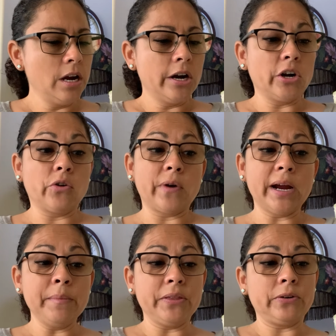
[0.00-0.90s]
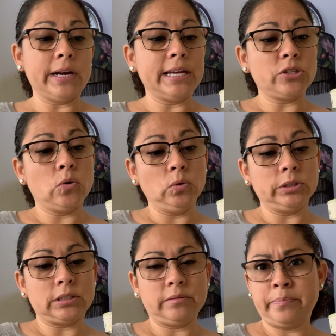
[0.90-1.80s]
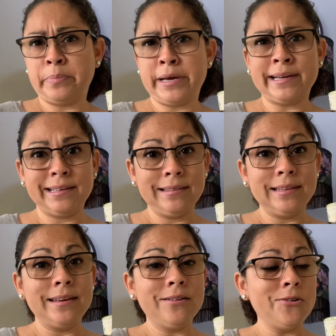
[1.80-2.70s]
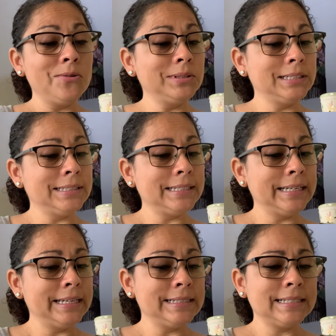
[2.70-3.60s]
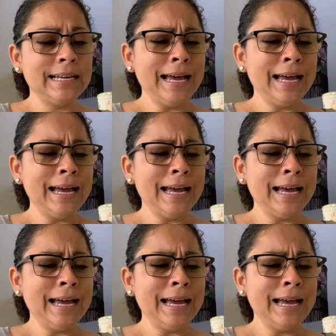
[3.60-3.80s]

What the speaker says: Her grandmother had told her, back in the olden days,